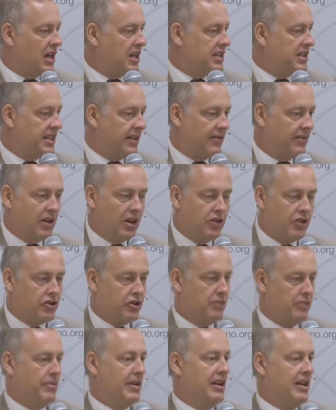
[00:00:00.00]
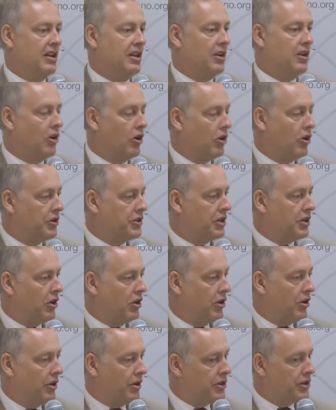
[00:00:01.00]
700 million odd
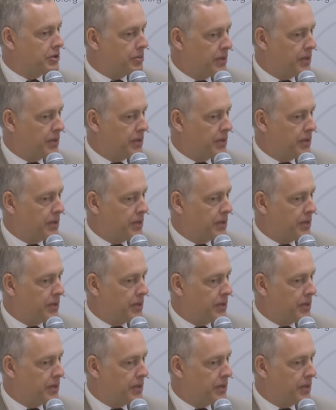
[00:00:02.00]
on